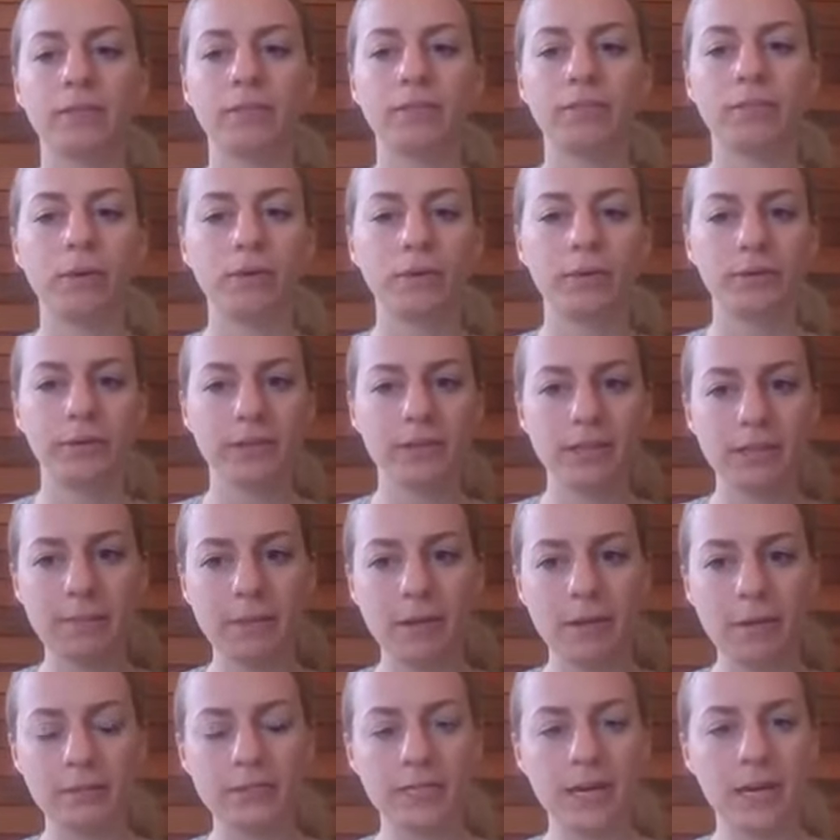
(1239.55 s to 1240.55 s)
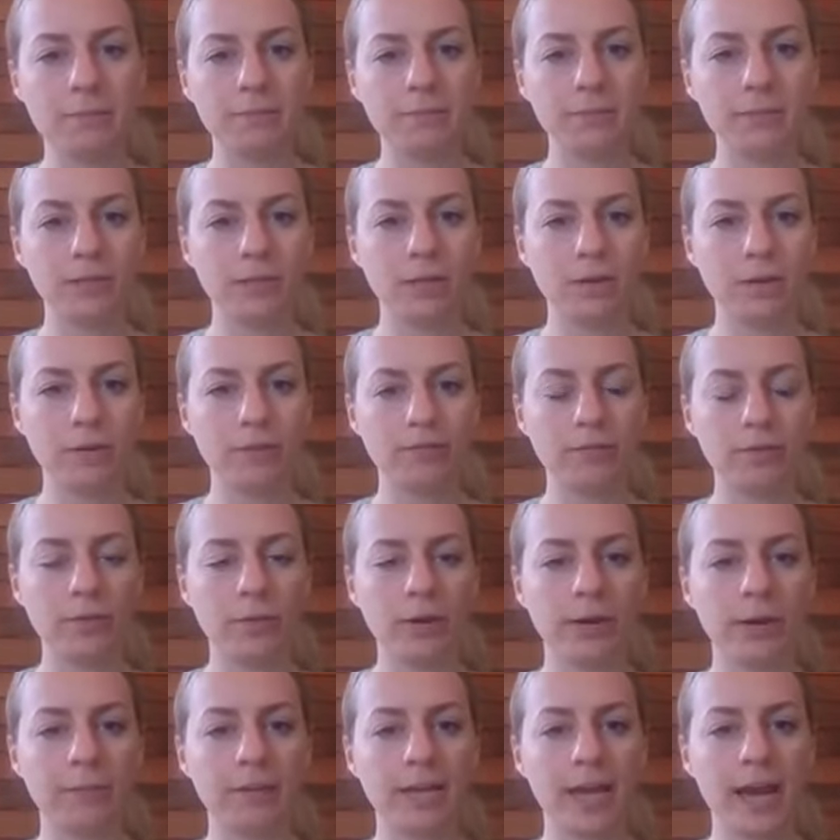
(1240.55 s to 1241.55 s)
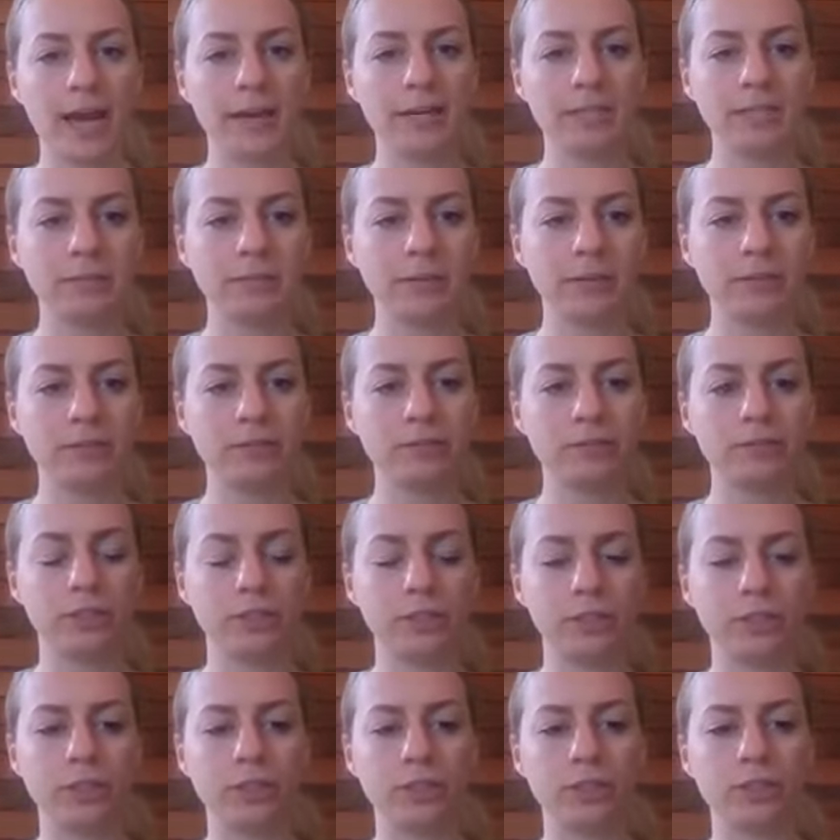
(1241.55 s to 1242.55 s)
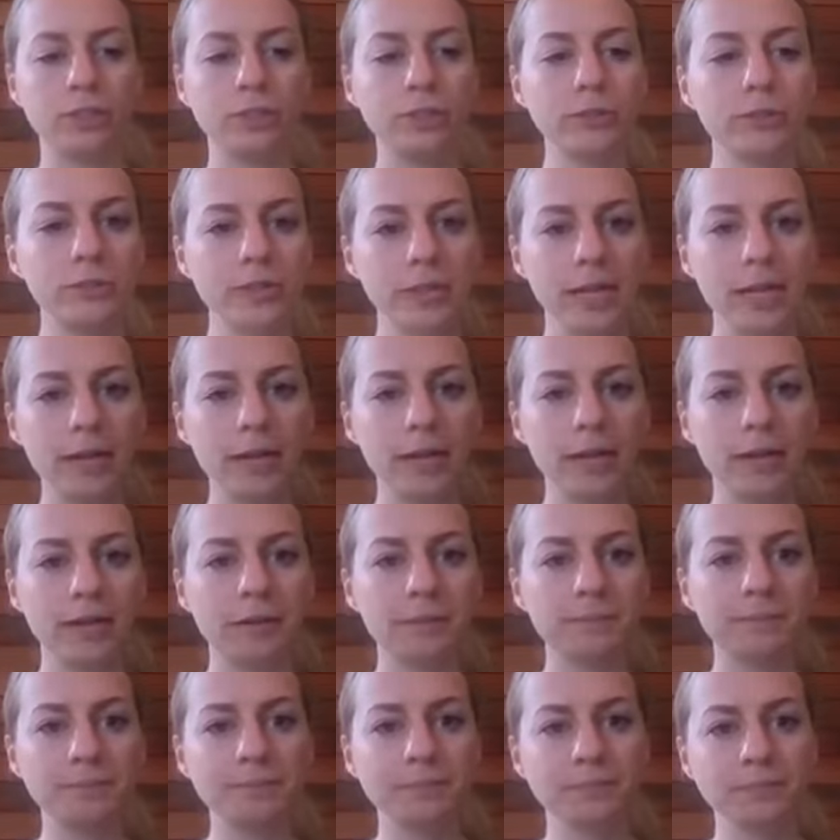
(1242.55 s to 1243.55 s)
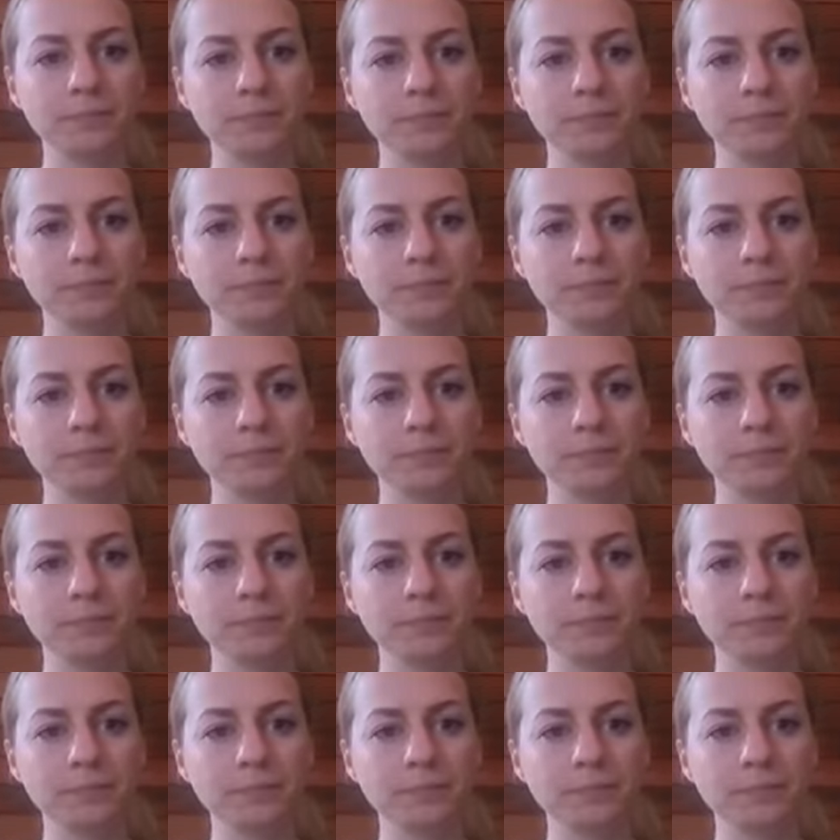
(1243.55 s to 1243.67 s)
Throw your email down below if you want to be added to my nutrition newsletter.